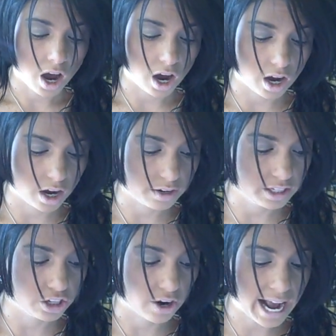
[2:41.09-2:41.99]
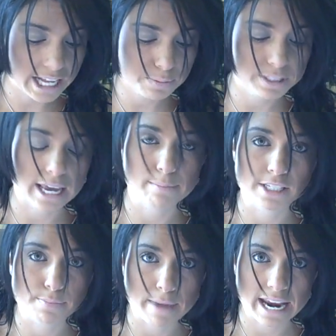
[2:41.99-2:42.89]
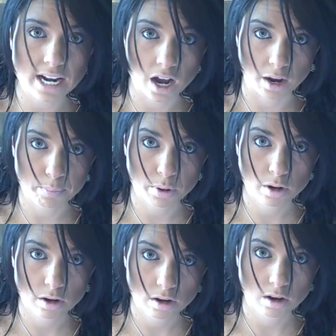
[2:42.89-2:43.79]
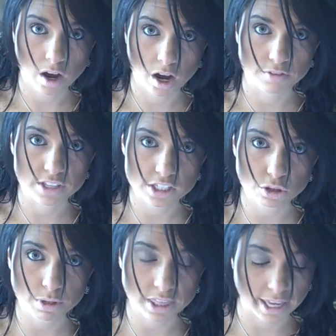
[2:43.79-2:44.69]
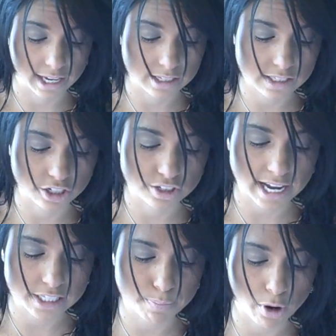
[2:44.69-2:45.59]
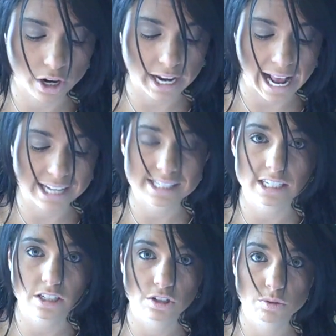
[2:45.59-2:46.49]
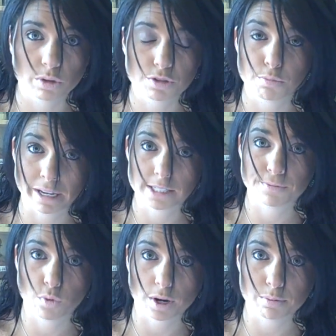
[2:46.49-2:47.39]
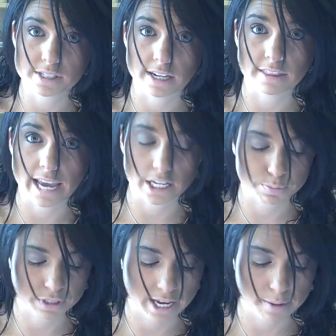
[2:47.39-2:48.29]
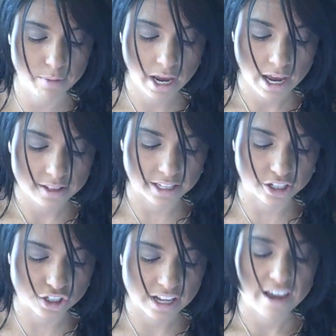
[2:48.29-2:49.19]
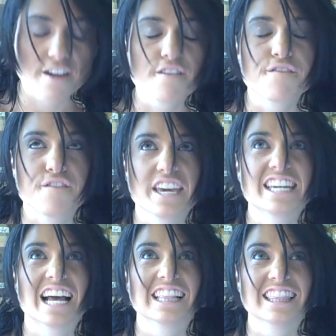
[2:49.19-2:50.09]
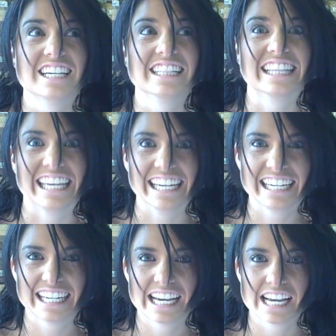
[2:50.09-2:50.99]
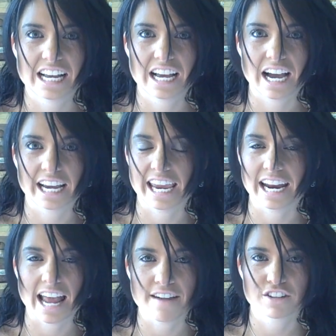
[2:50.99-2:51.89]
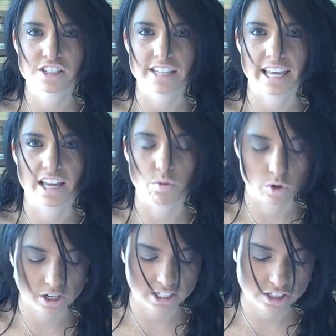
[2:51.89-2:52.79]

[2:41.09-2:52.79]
Uh, you know, aspartame is made up of these three things there's aspartic acid, which makes up 40% of the aspartame, then there's phenylalanine. I can't ever say that word.